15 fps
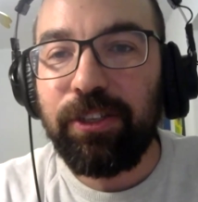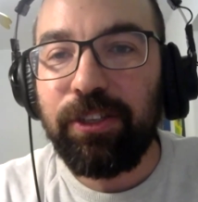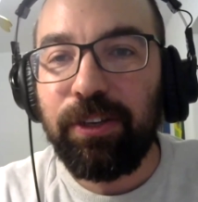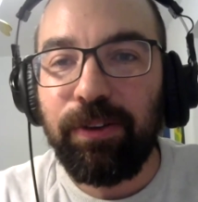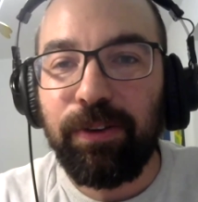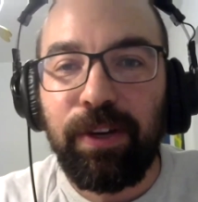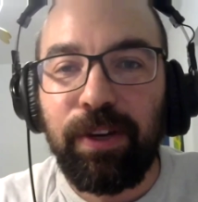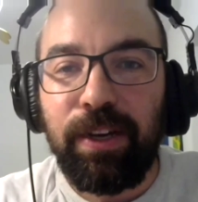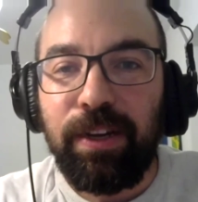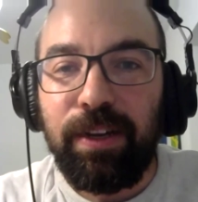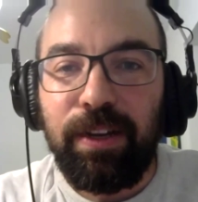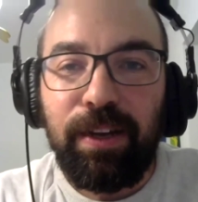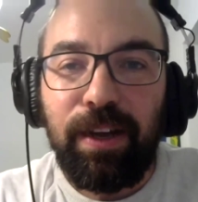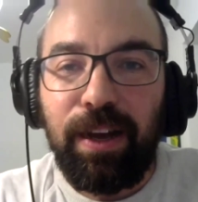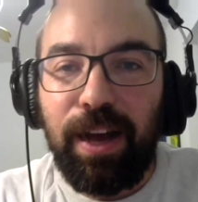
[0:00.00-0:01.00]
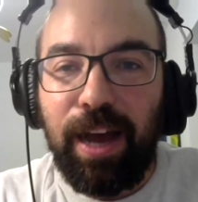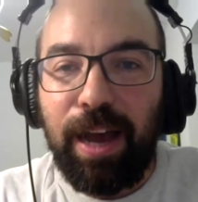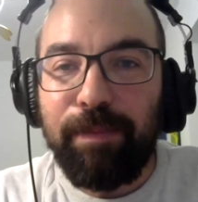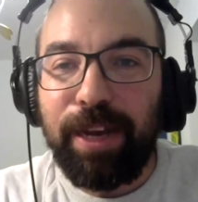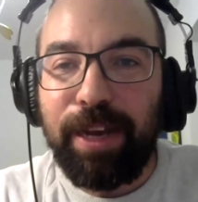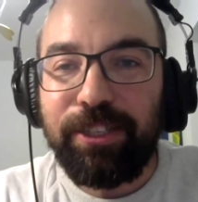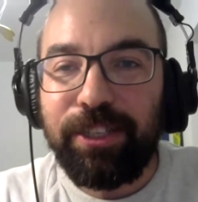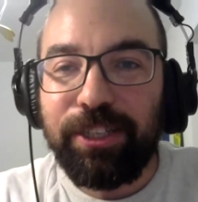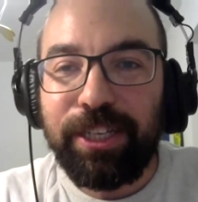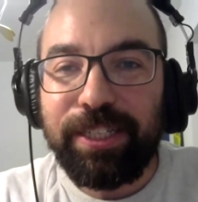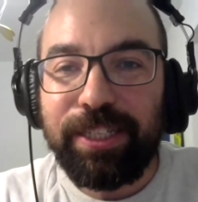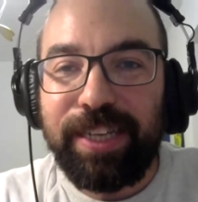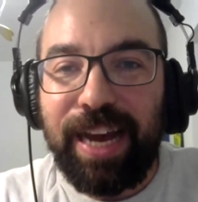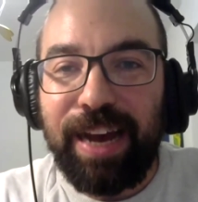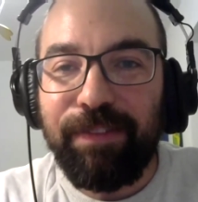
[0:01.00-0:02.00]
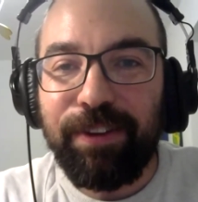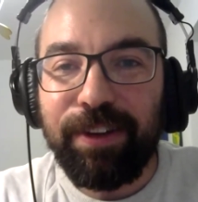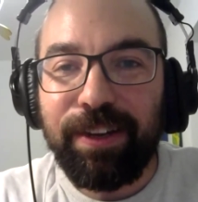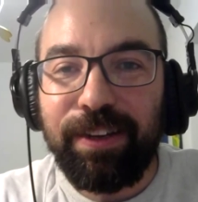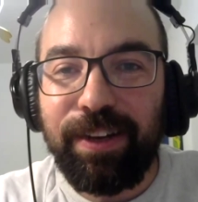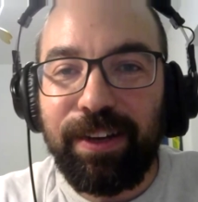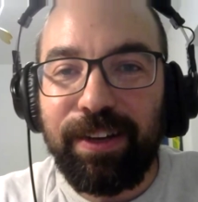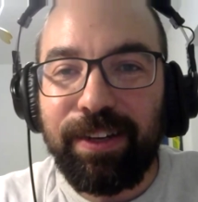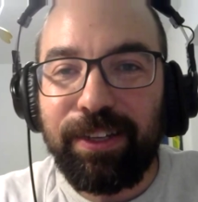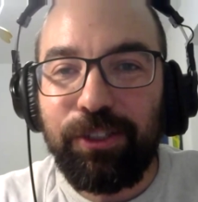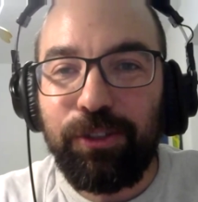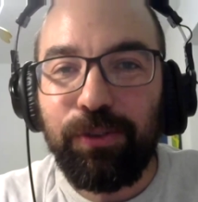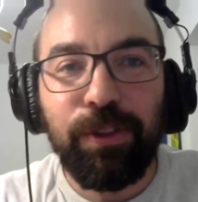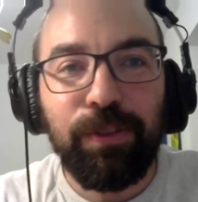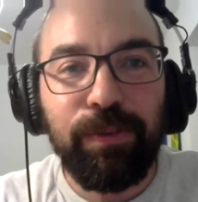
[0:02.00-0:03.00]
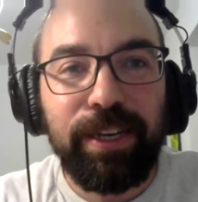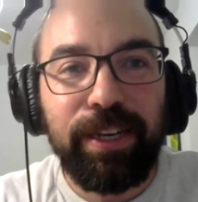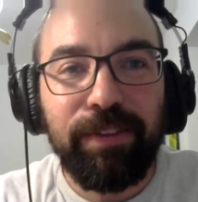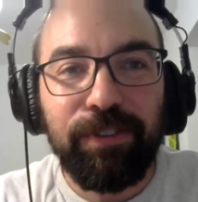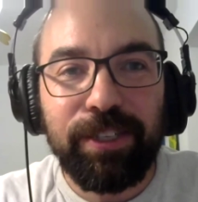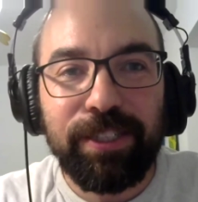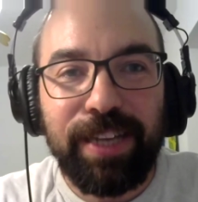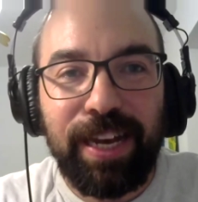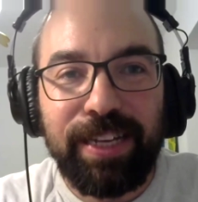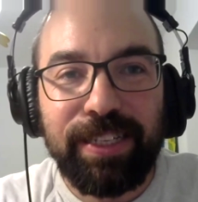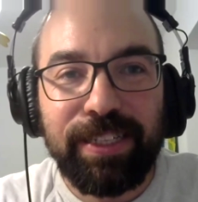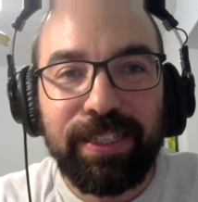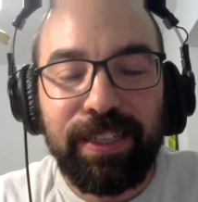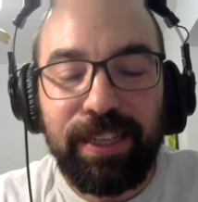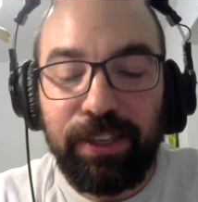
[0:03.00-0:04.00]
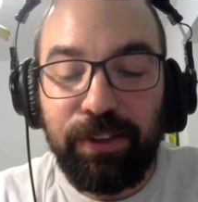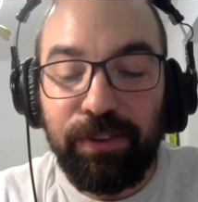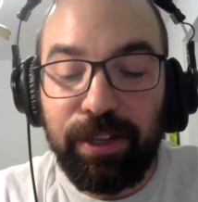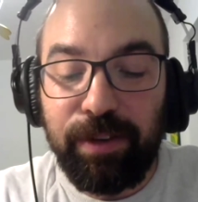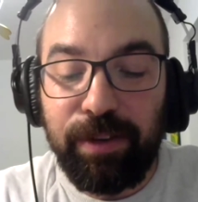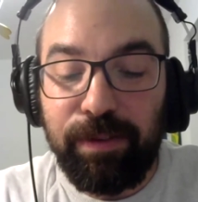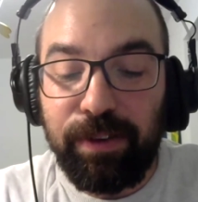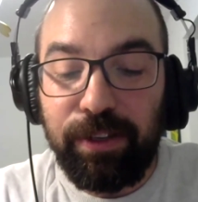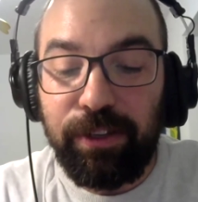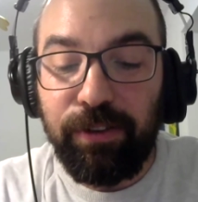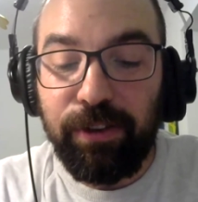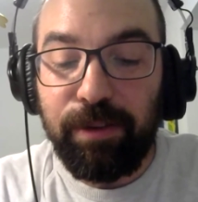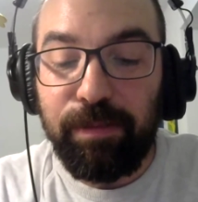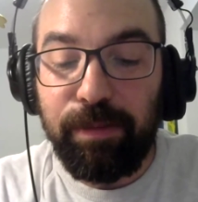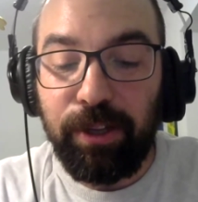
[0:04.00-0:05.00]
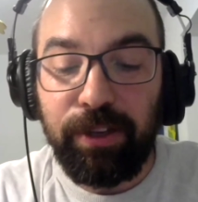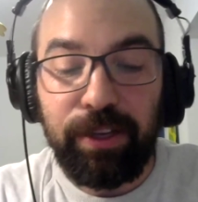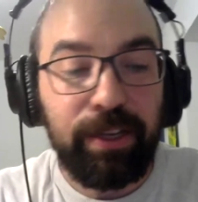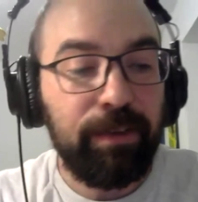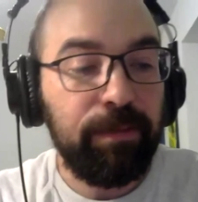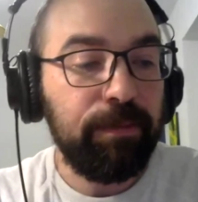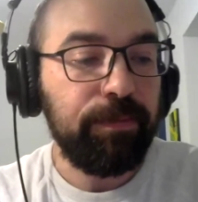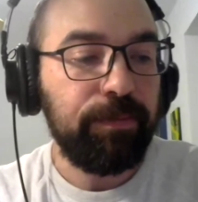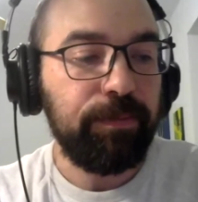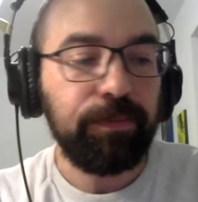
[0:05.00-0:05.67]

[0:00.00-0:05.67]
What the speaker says: So I might suggest to have a 2 or 3 different sizes that you can build in.